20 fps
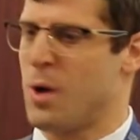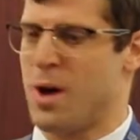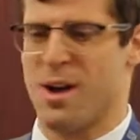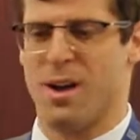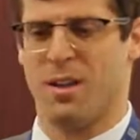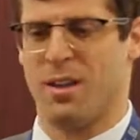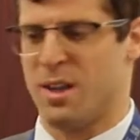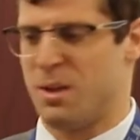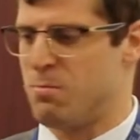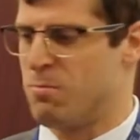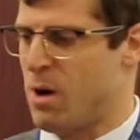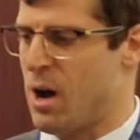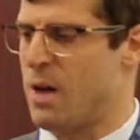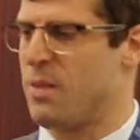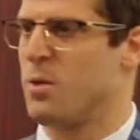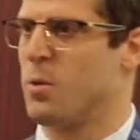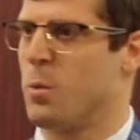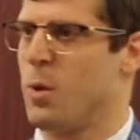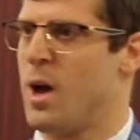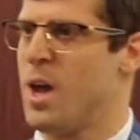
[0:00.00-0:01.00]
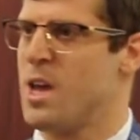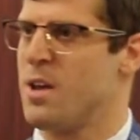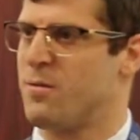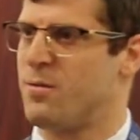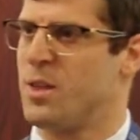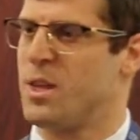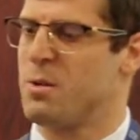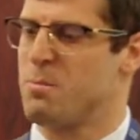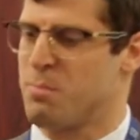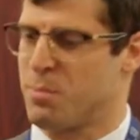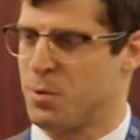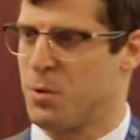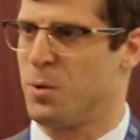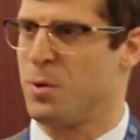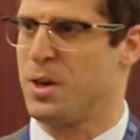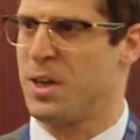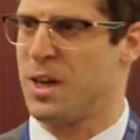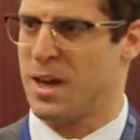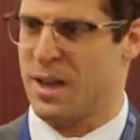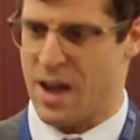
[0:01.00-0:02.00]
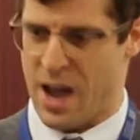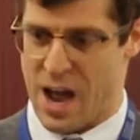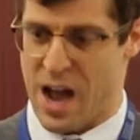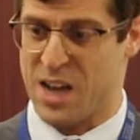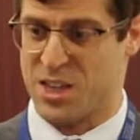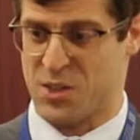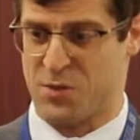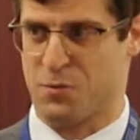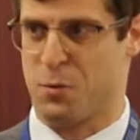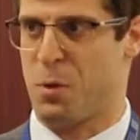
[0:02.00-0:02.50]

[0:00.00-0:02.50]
well, and by the way, if the employee had asked